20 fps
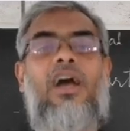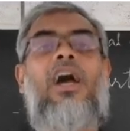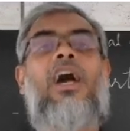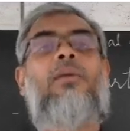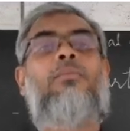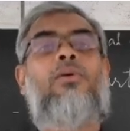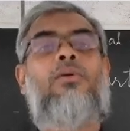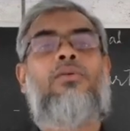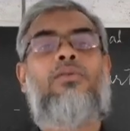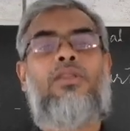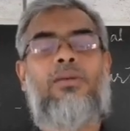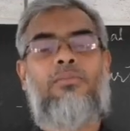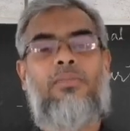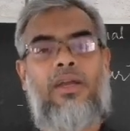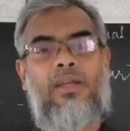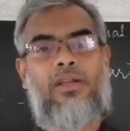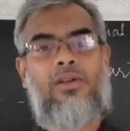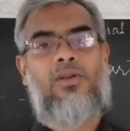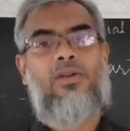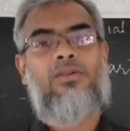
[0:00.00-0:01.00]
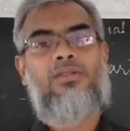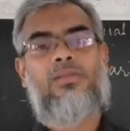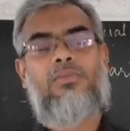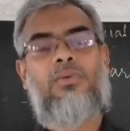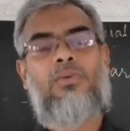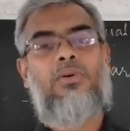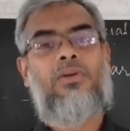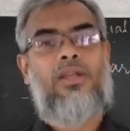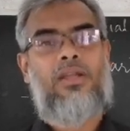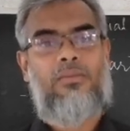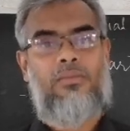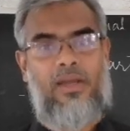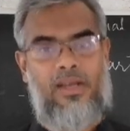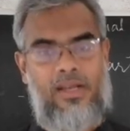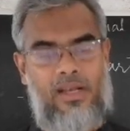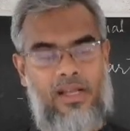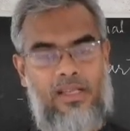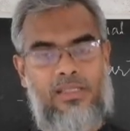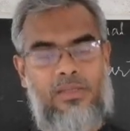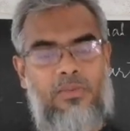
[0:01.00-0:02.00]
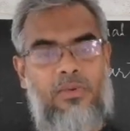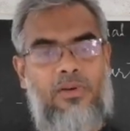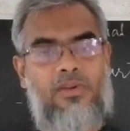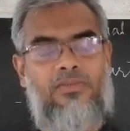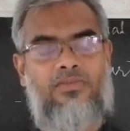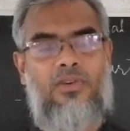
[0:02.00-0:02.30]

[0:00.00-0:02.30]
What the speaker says: about the microspore and megaspore